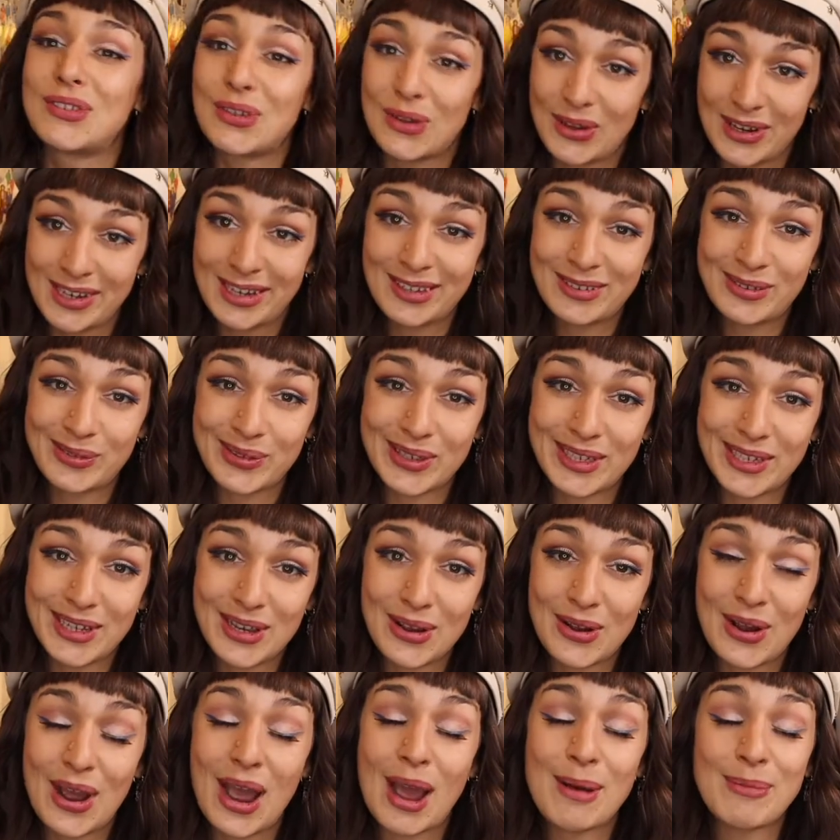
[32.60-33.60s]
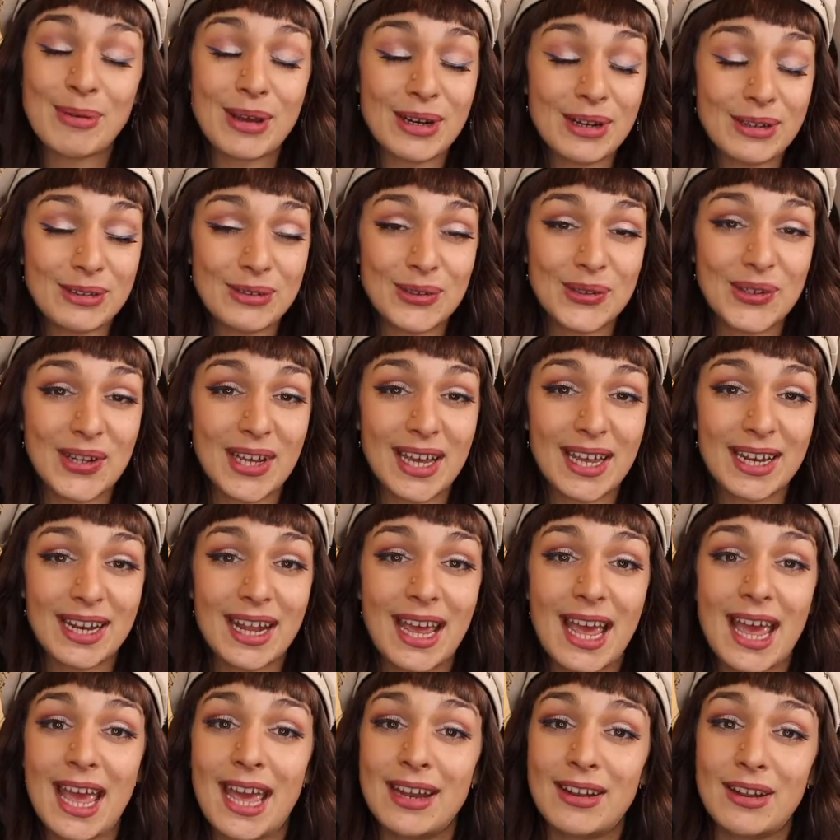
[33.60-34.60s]
in this video, I'm gonna do that,
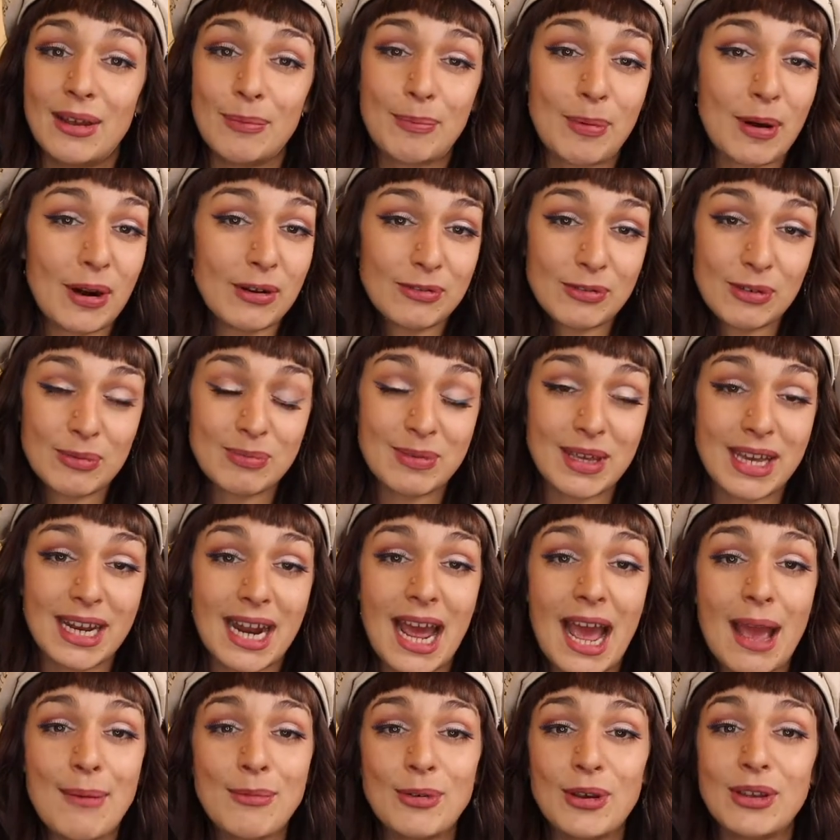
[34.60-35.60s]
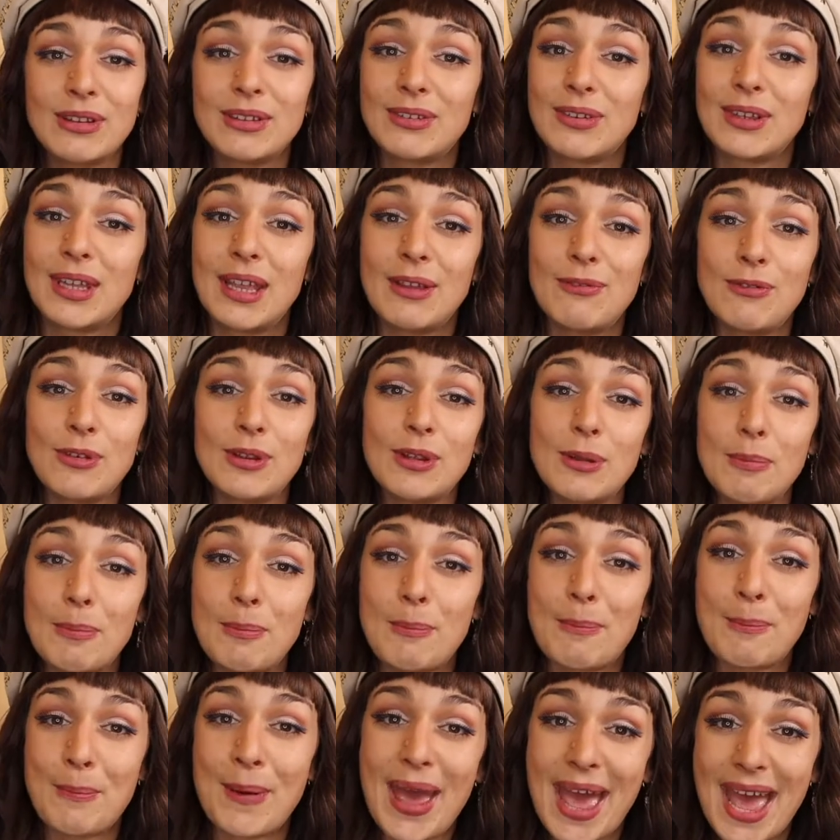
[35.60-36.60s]
and apart from that, I'm going to give you the
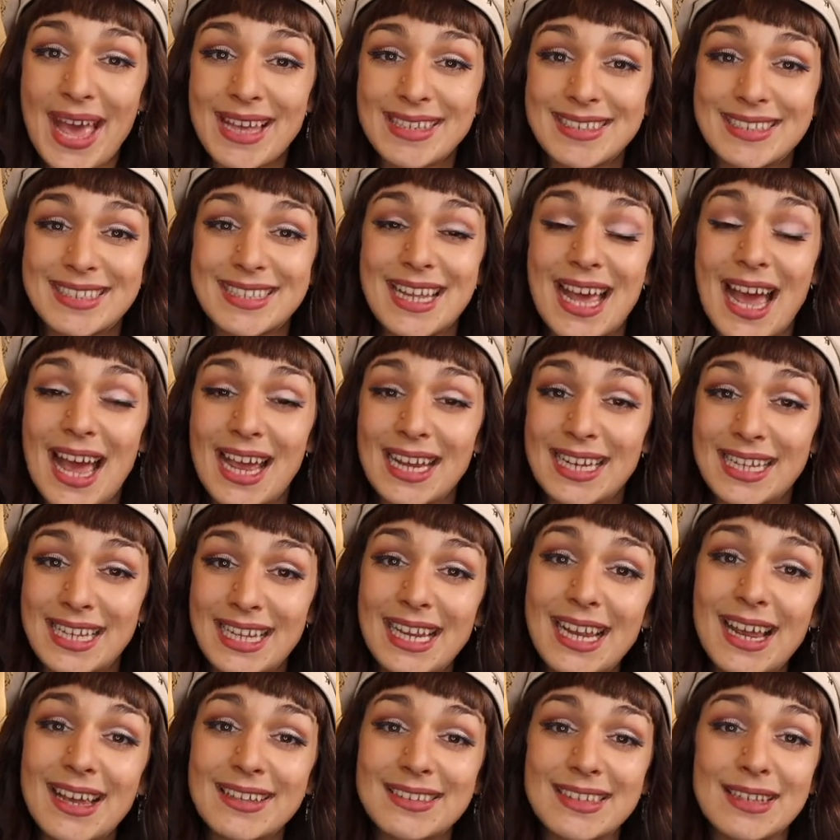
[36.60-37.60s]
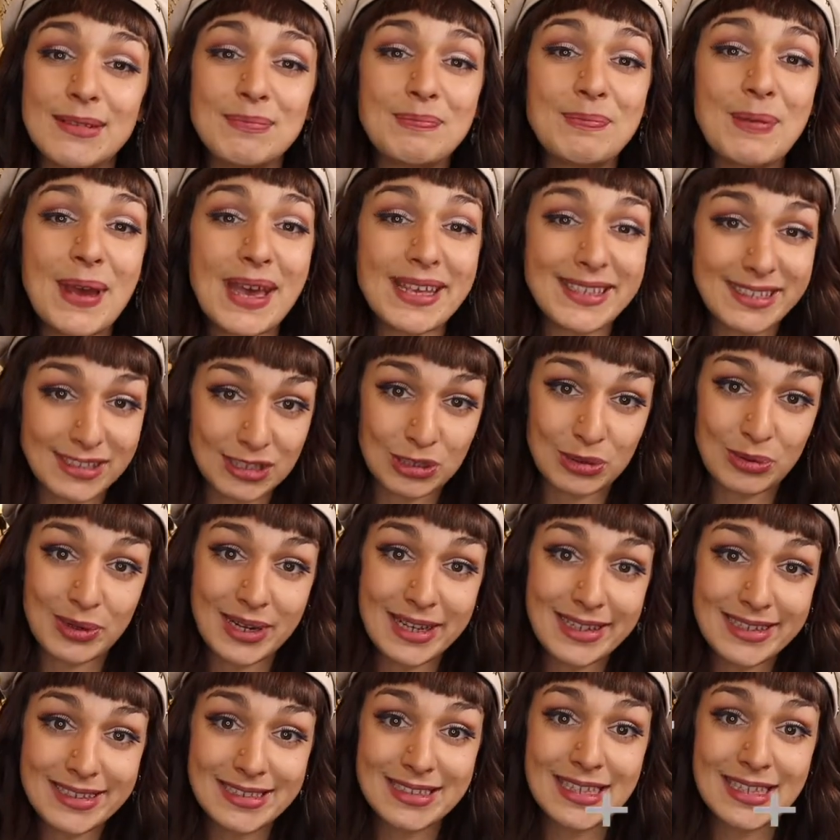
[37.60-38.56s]
best ideas and best tricks